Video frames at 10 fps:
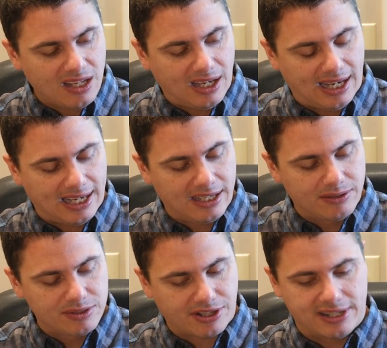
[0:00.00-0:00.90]

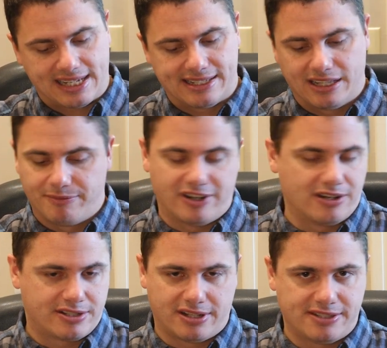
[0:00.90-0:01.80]
uh, started testing them,
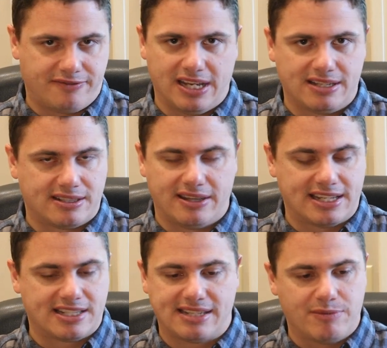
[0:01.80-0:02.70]
found tons of fakes, and
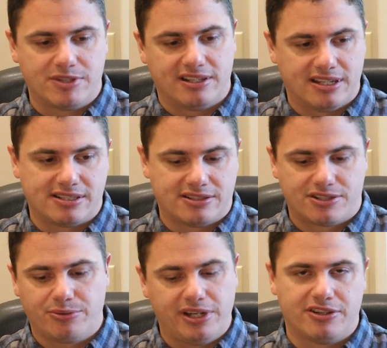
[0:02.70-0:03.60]
that's because Amazon doesn't
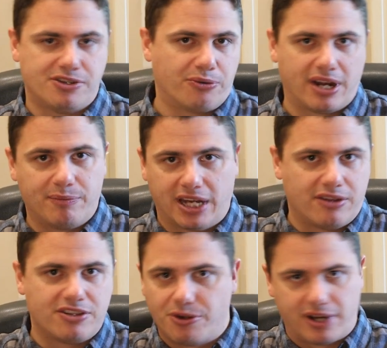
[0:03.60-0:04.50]
screen. There's no
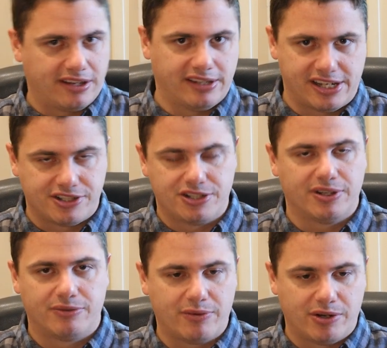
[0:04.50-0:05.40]
again, there's no regulation to
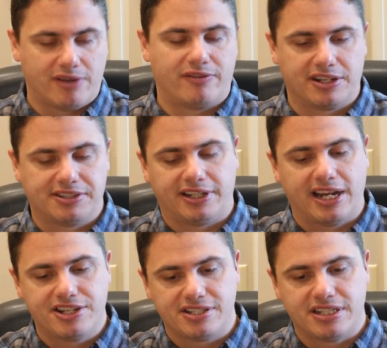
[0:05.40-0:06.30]
it, right? We don't have
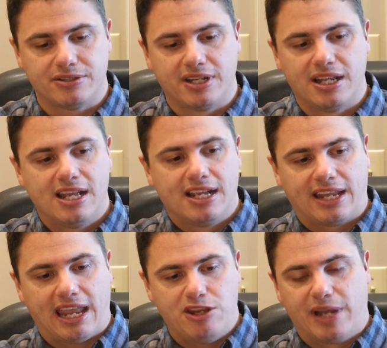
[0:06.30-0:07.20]
regulatory agency to it.
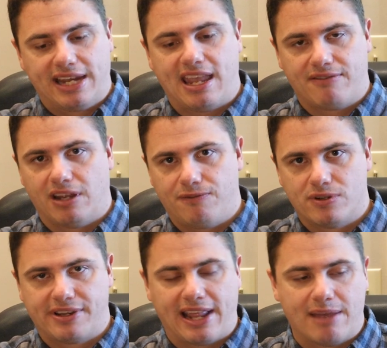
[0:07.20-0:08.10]
Can you buy
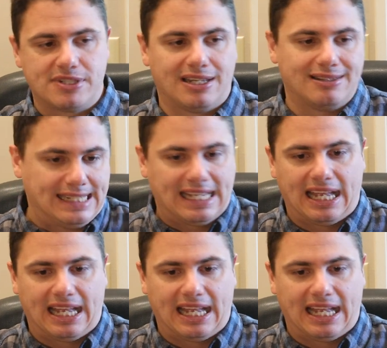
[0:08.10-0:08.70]
KF94s on Amazon?